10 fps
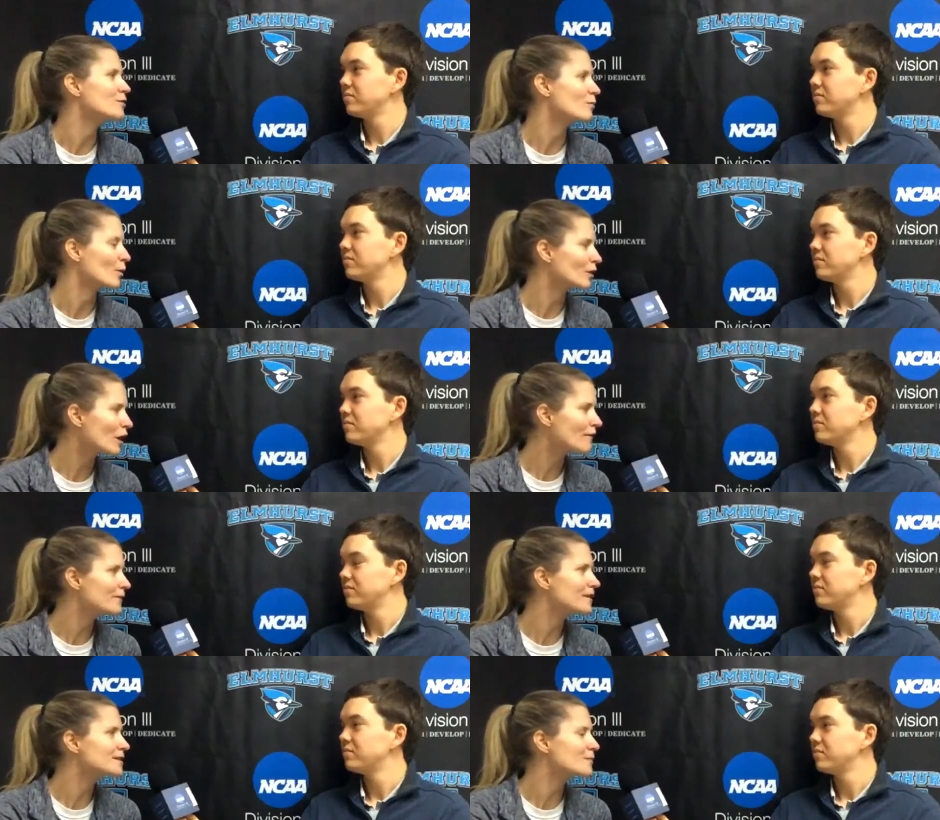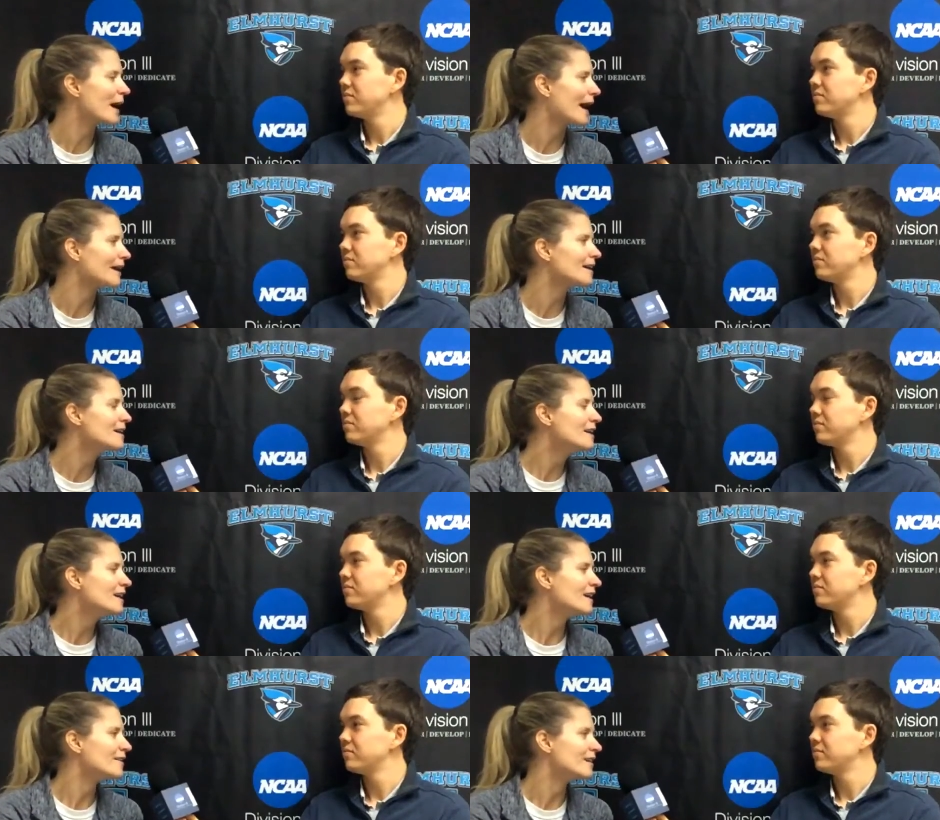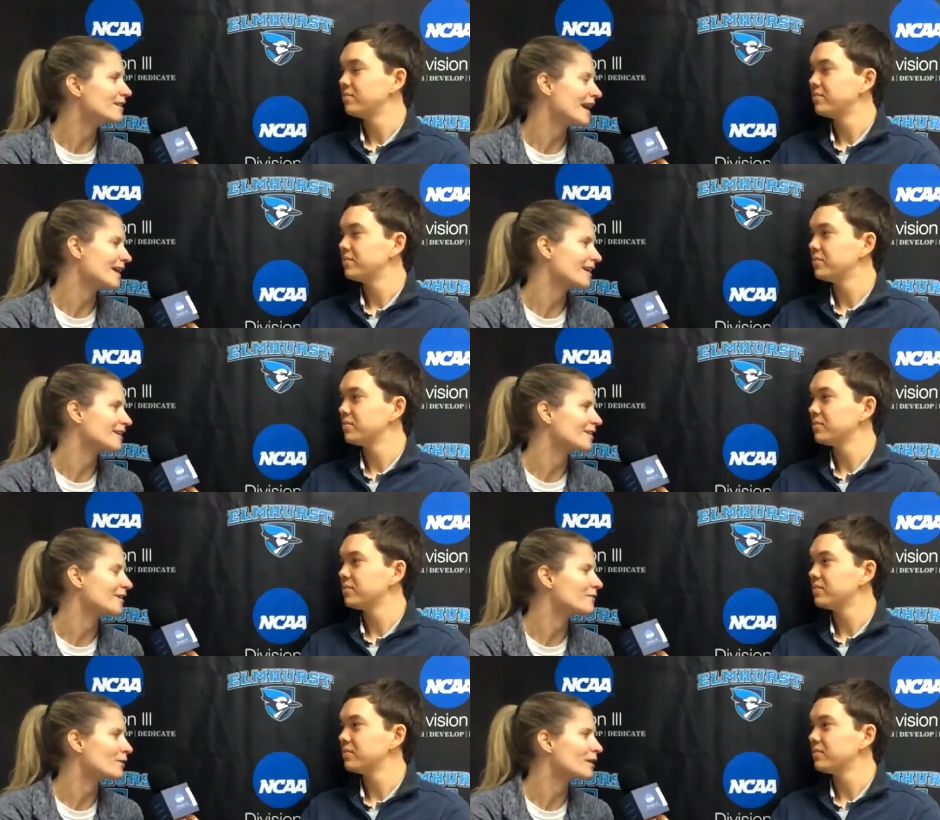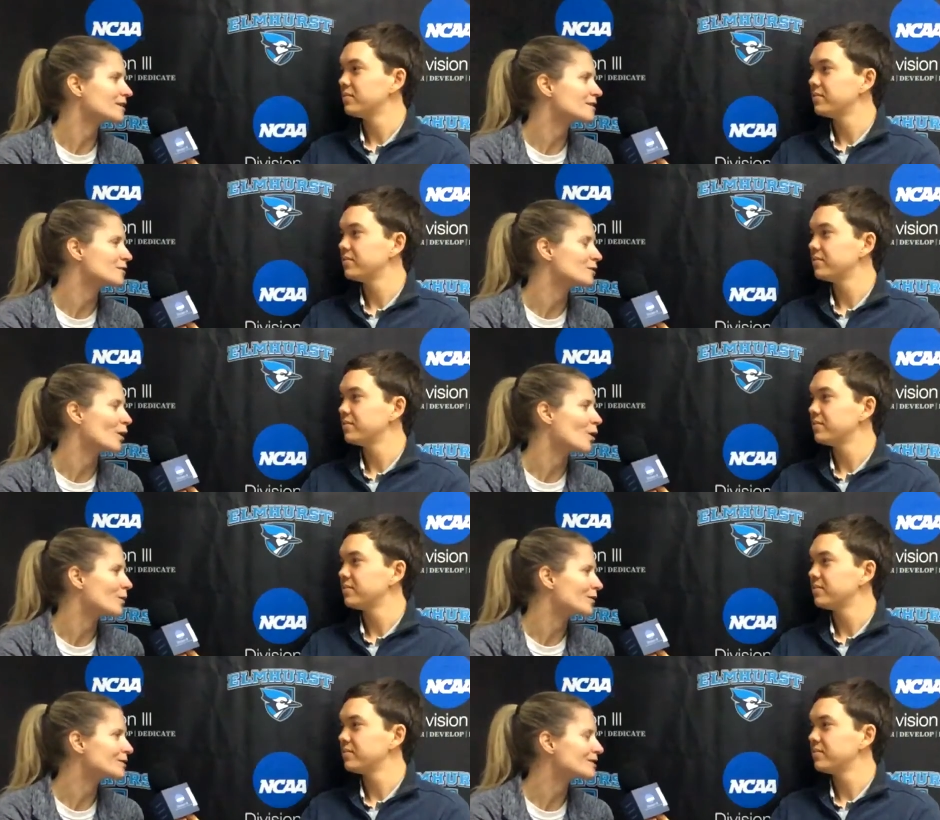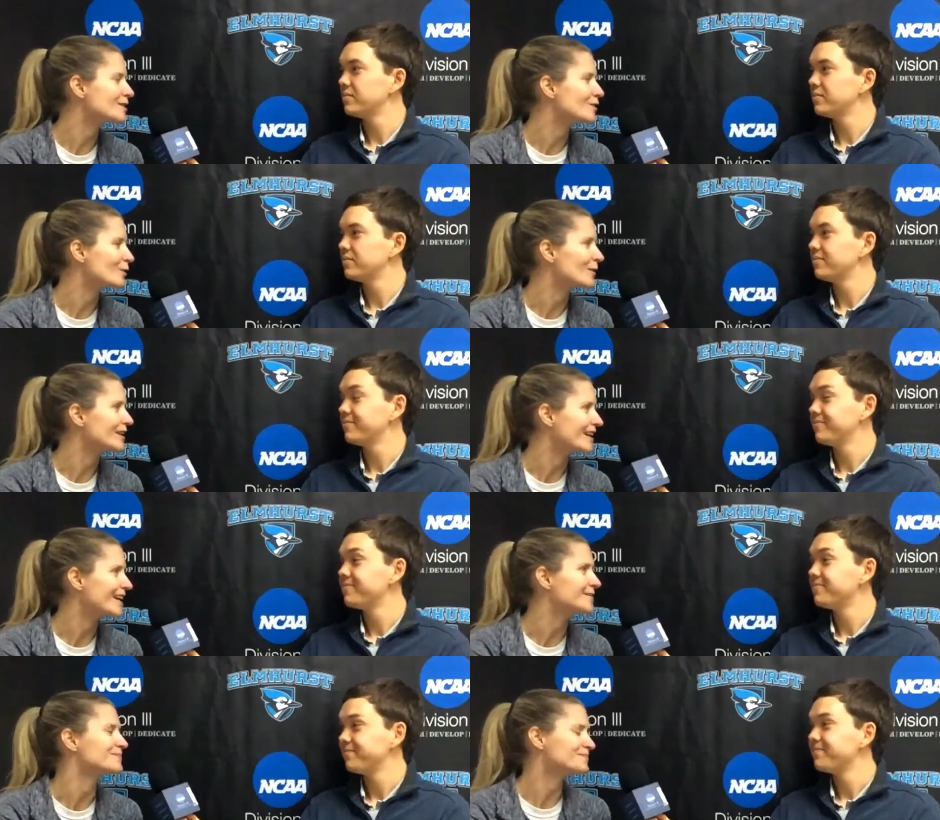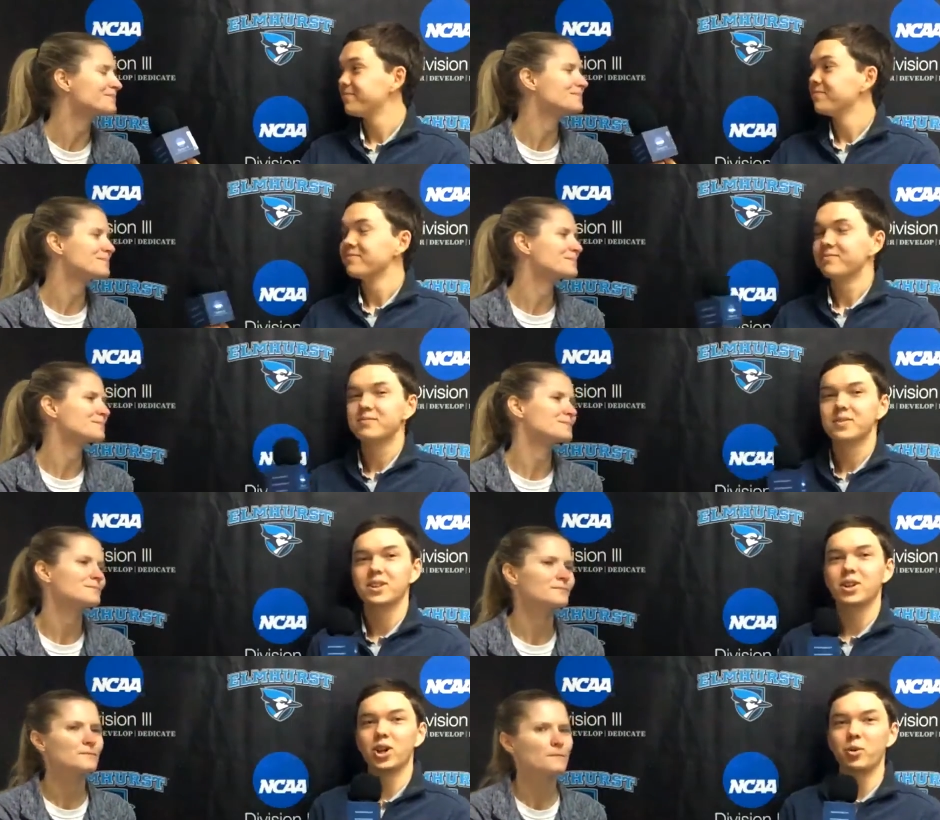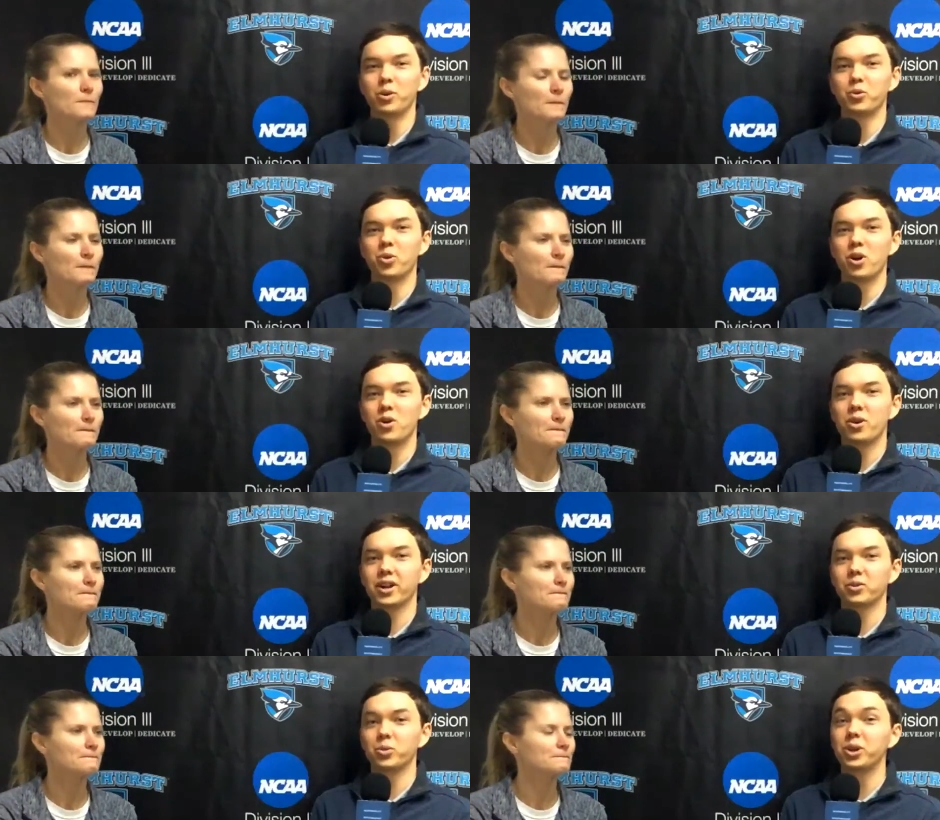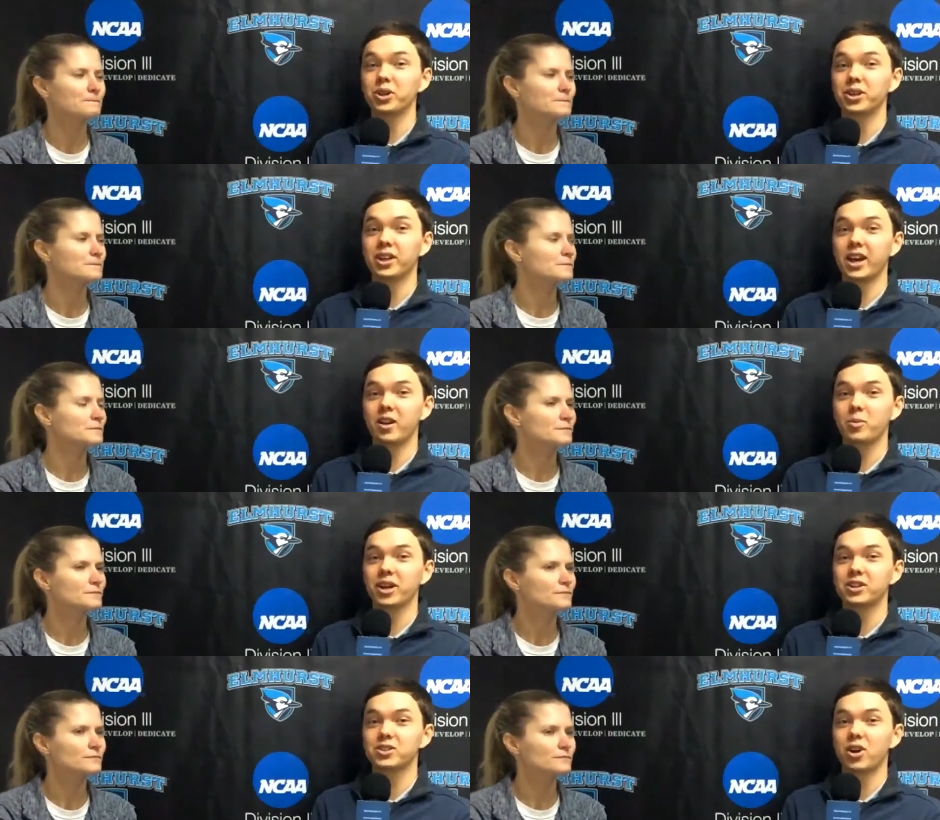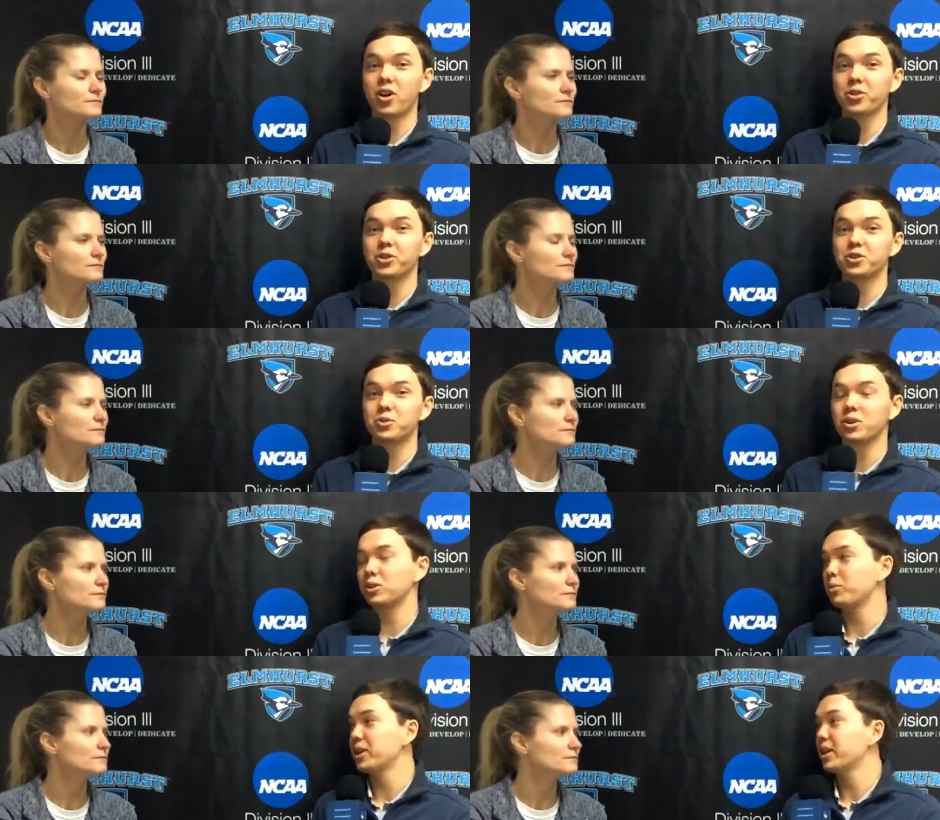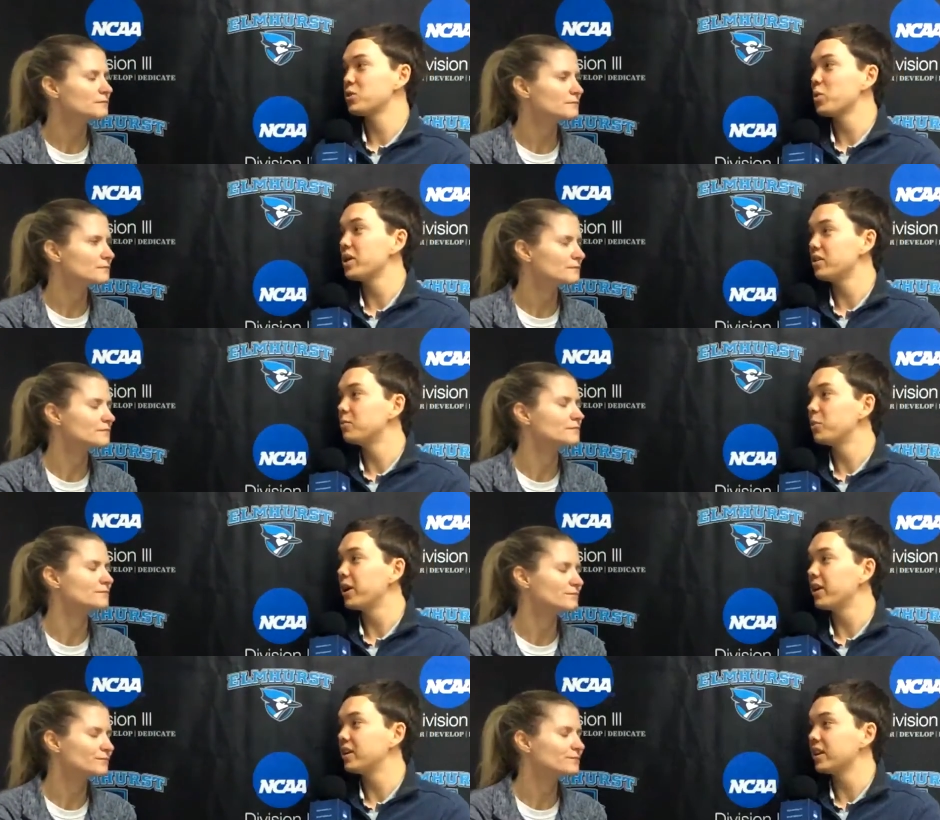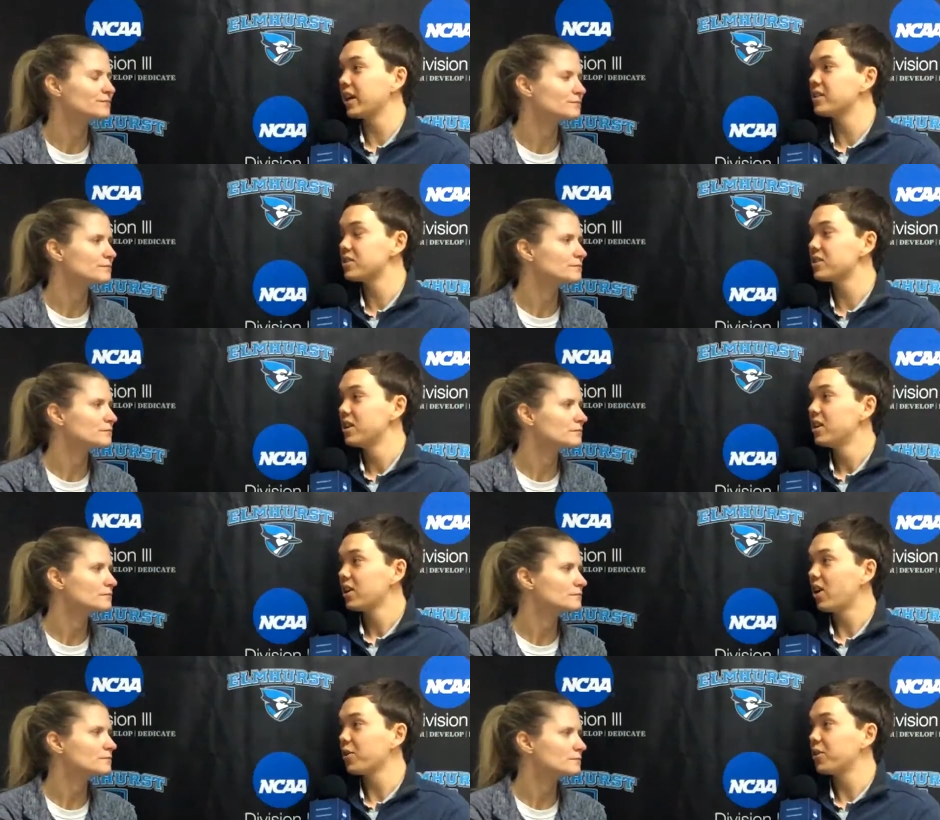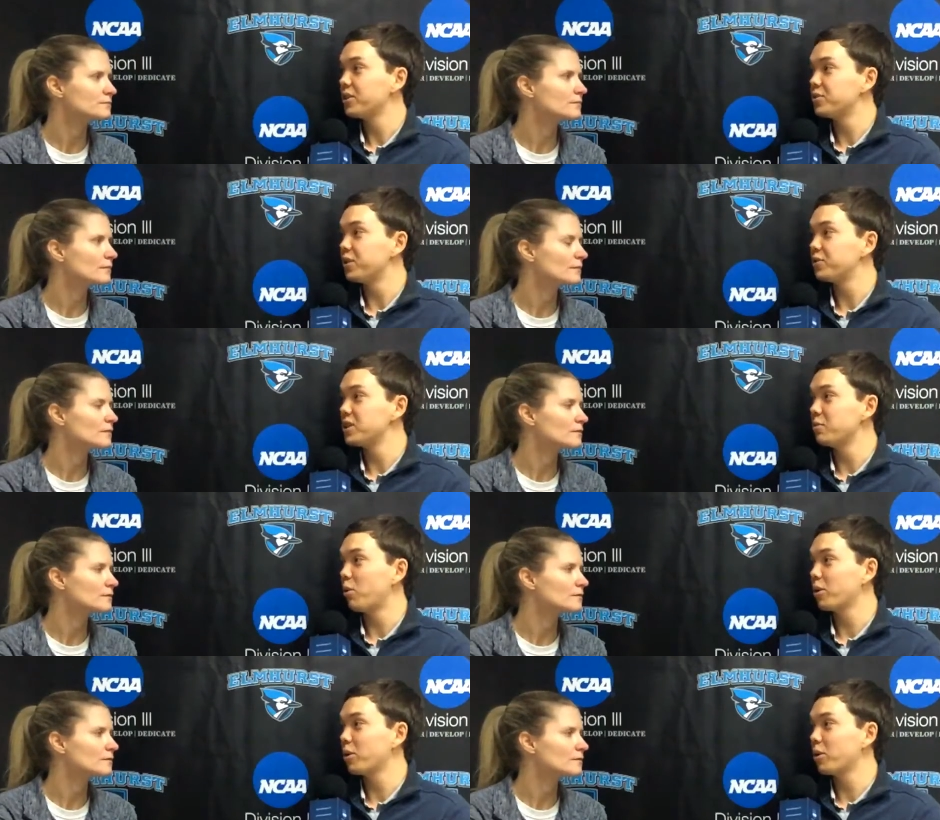Speaker 1: you more confidence back and then that kind of led for us to almost you know win the game
Speaker 2: claire monroe had a really good game against carthage struggled a little bit against wheaton but against carthage 15